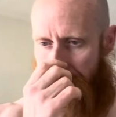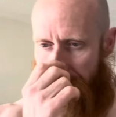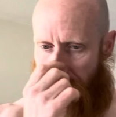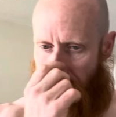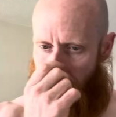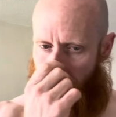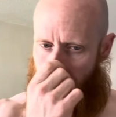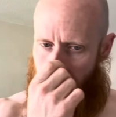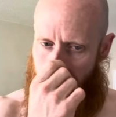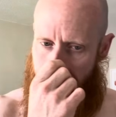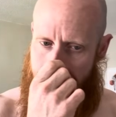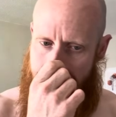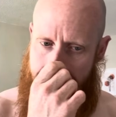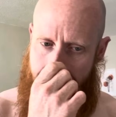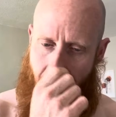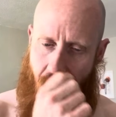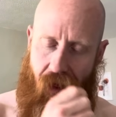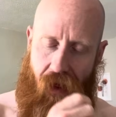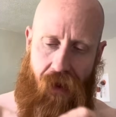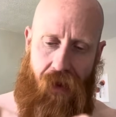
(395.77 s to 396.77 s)
So
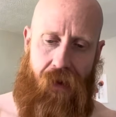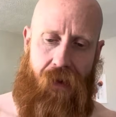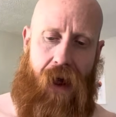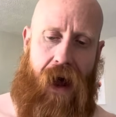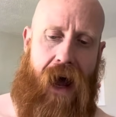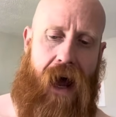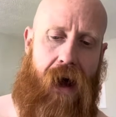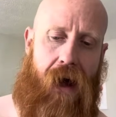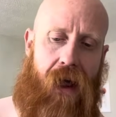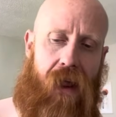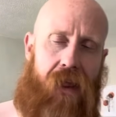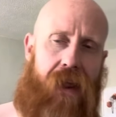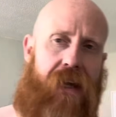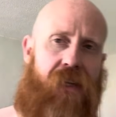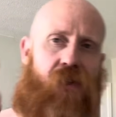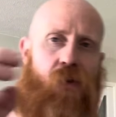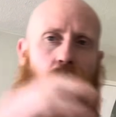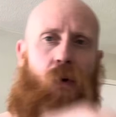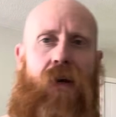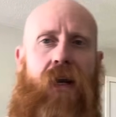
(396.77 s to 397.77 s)
other than that,
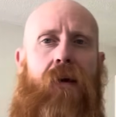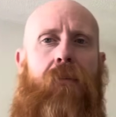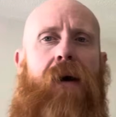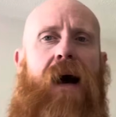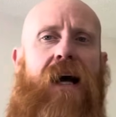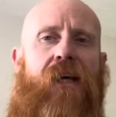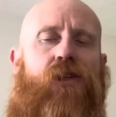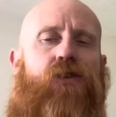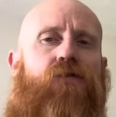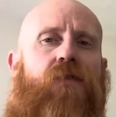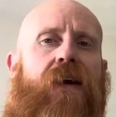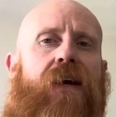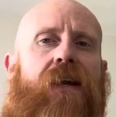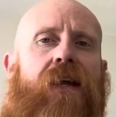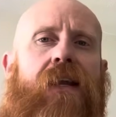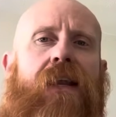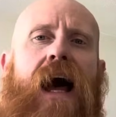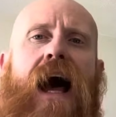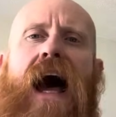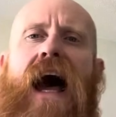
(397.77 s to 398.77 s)
let's go into my
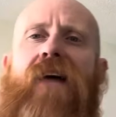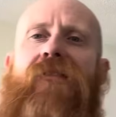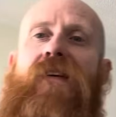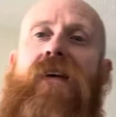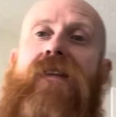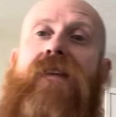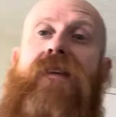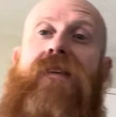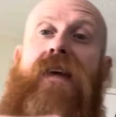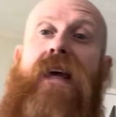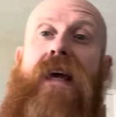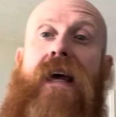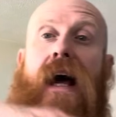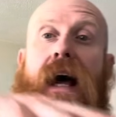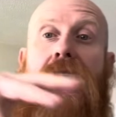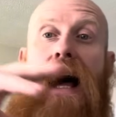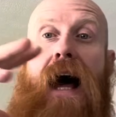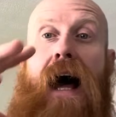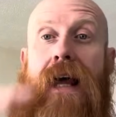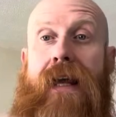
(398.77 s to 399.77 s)
training. I've had to take
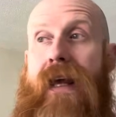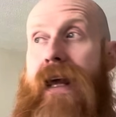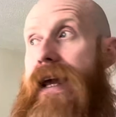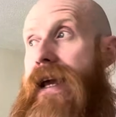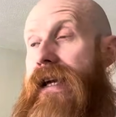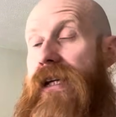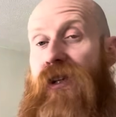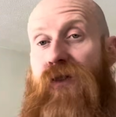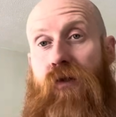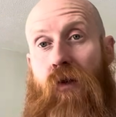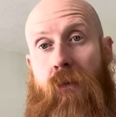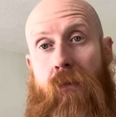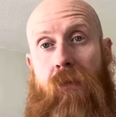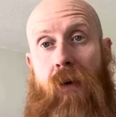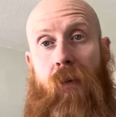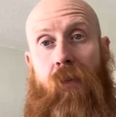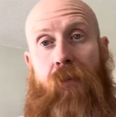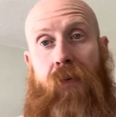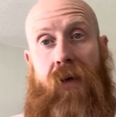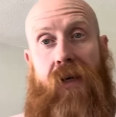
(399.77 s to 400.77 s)
a hiatus from
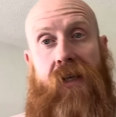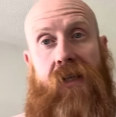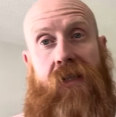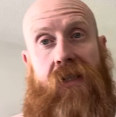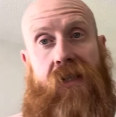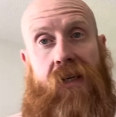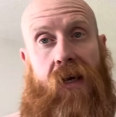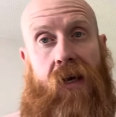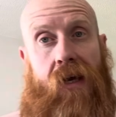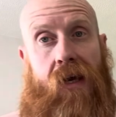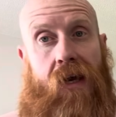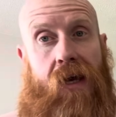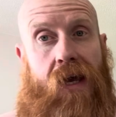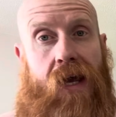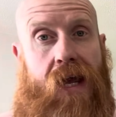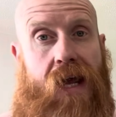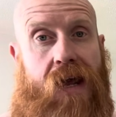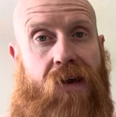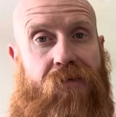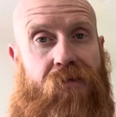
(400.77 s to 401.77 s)
burpees
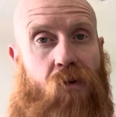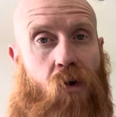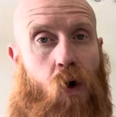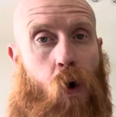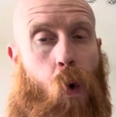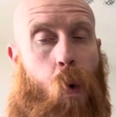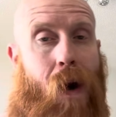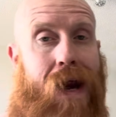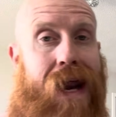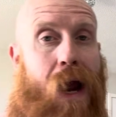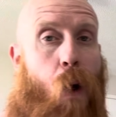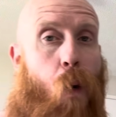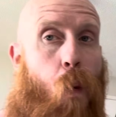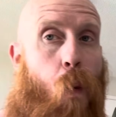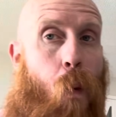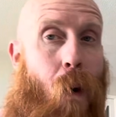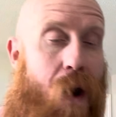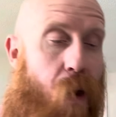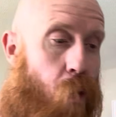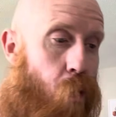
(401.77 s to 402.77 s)
for quite a
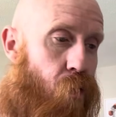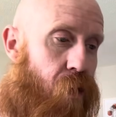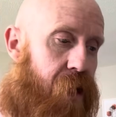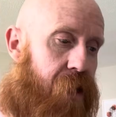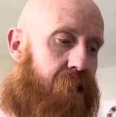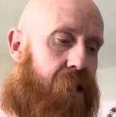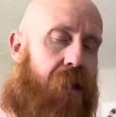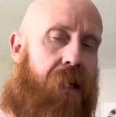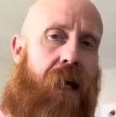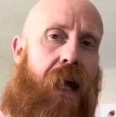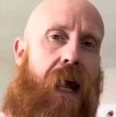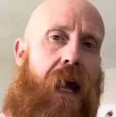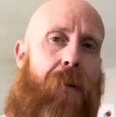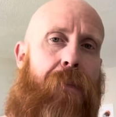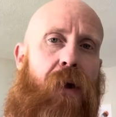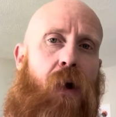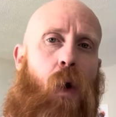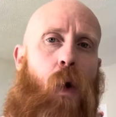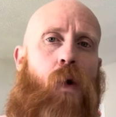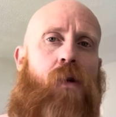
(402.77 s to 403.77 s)
while recently
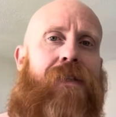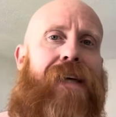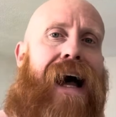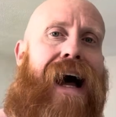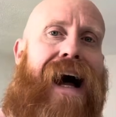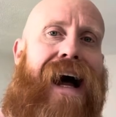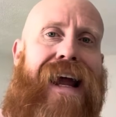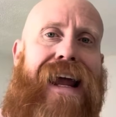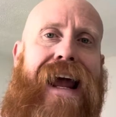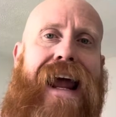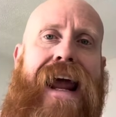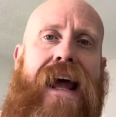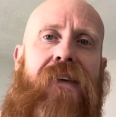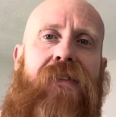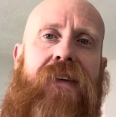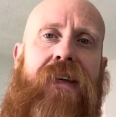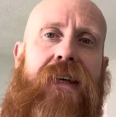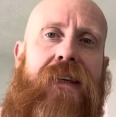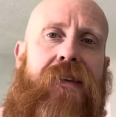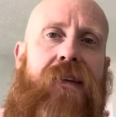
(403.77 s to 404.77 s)
because I
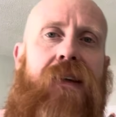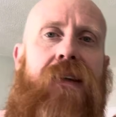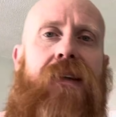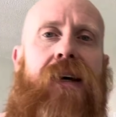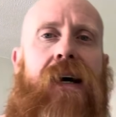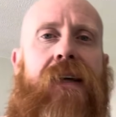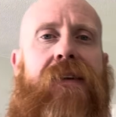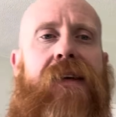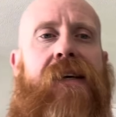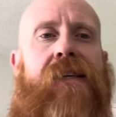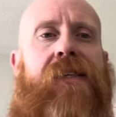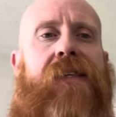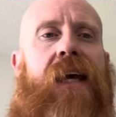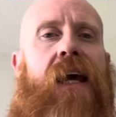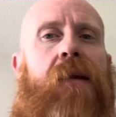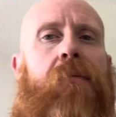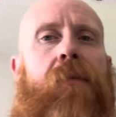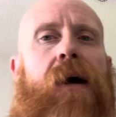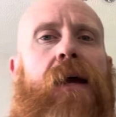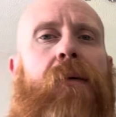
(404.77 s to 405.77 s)
herniated a disc
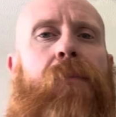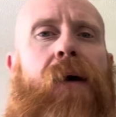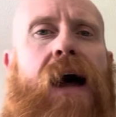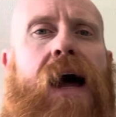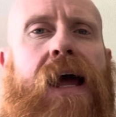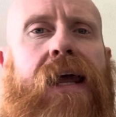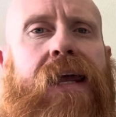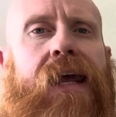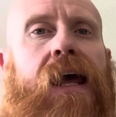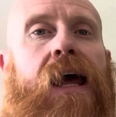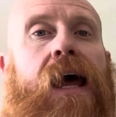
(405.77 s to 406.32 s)
in my back.